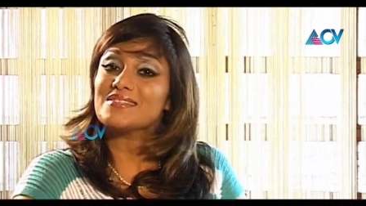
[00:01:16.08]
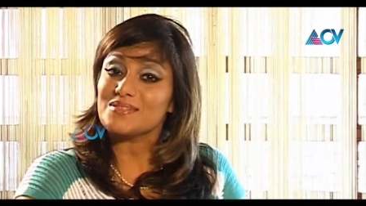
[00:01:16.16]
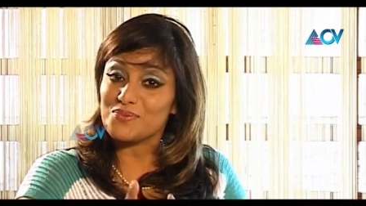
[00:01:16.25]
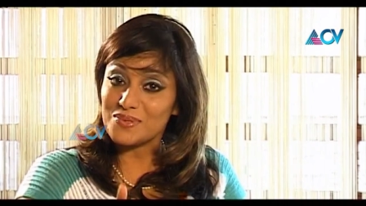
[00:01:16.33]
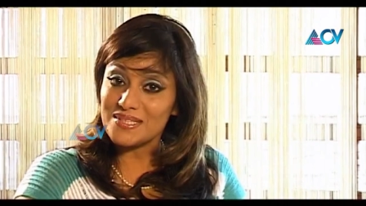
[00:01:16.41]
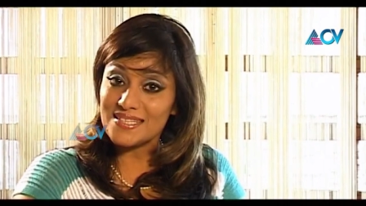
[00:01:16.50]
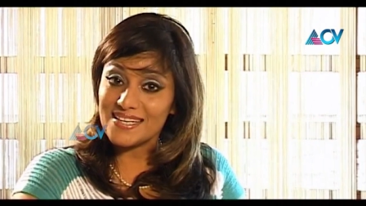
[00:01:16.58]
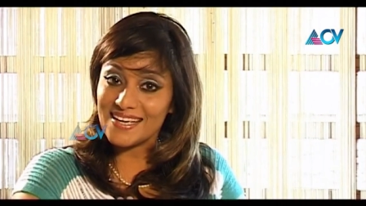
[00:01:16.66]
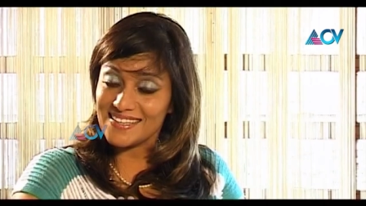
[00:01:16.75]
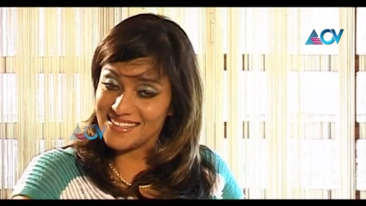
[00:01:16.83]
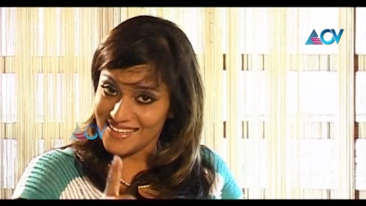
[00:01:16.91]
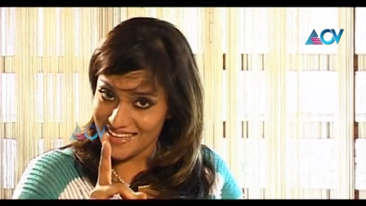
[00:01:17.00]
So once
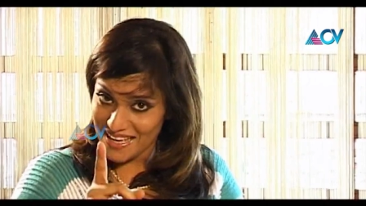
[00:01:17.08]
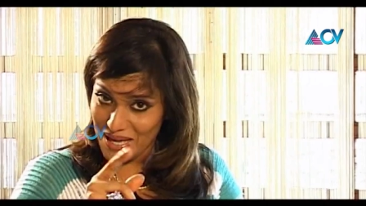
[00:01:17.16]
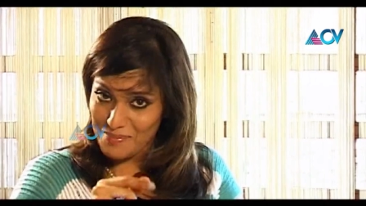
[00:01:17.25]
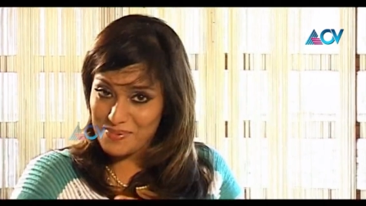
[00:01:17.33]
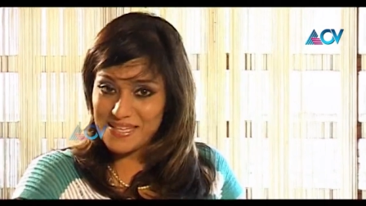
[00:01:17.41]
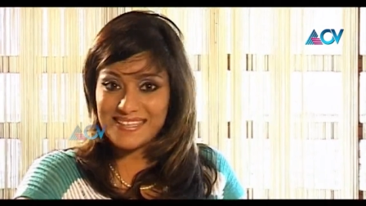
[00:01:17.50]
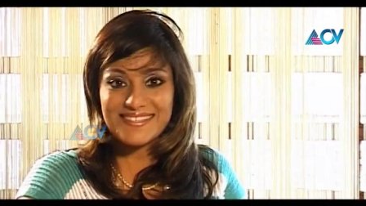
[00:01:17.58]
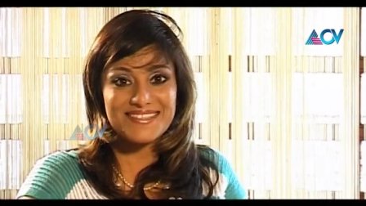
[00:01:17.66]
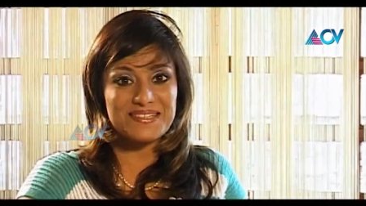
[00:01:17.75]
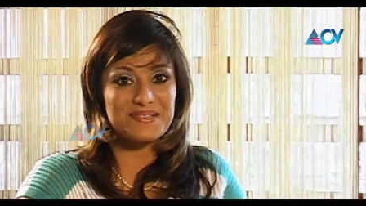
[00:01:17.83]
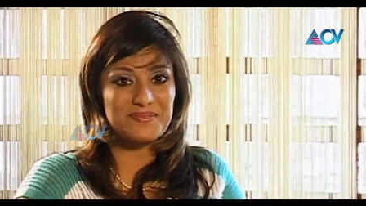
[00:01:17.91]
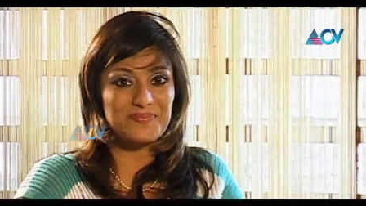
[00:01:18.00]
again, happy
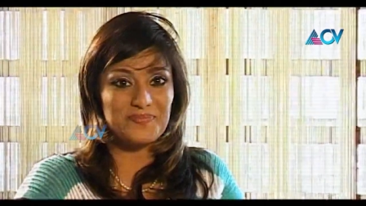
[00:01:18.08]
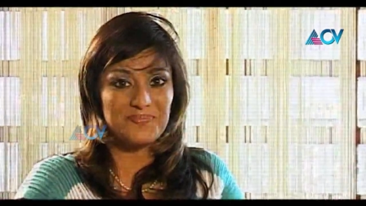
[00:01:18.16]
Easter.